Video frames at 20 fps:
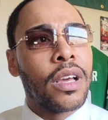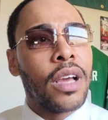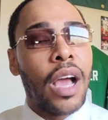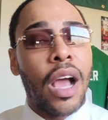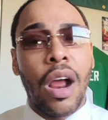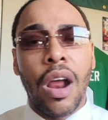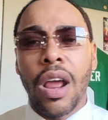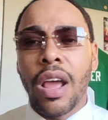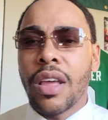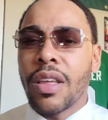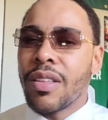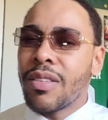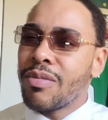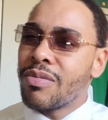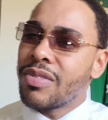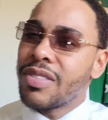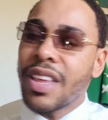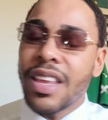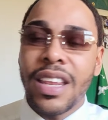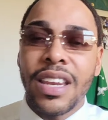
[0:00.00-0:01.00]
I,
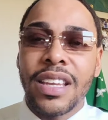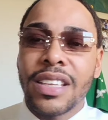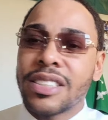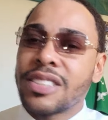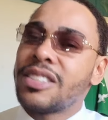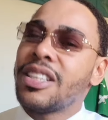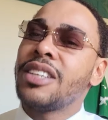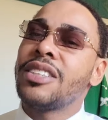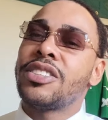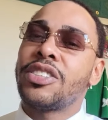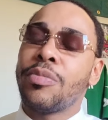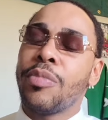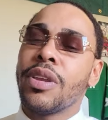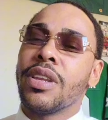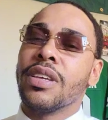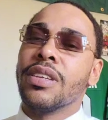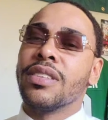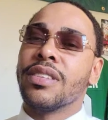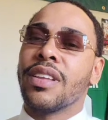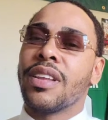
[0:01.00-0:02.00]
they didn't extend
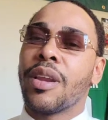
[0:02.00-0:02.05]
Smitty.